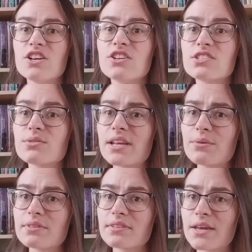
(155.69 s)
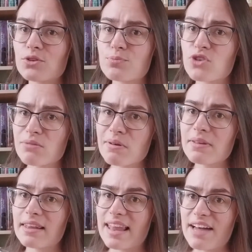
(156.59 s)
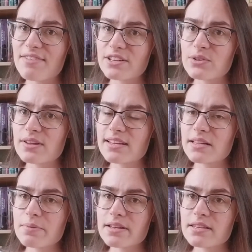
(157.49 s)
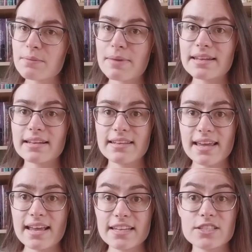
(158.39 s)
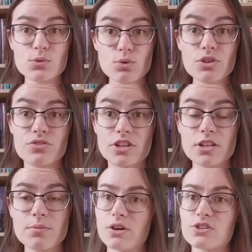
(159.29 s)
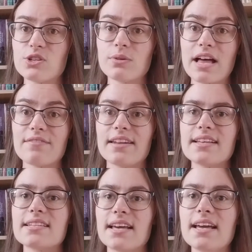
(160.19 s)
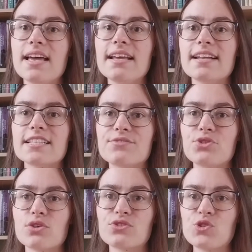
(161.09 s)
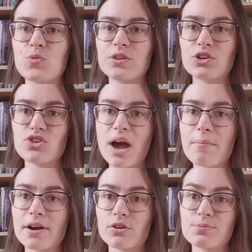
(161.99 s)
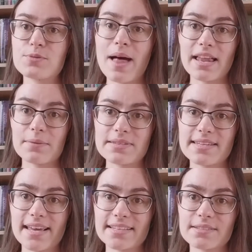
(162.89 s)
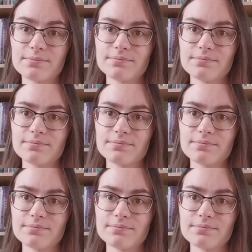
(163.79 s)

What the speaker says: So they would probably laugh at you a little bit, but at the end it's worth it because you will have an essay that's free of stupid grammar or spelling mistakes.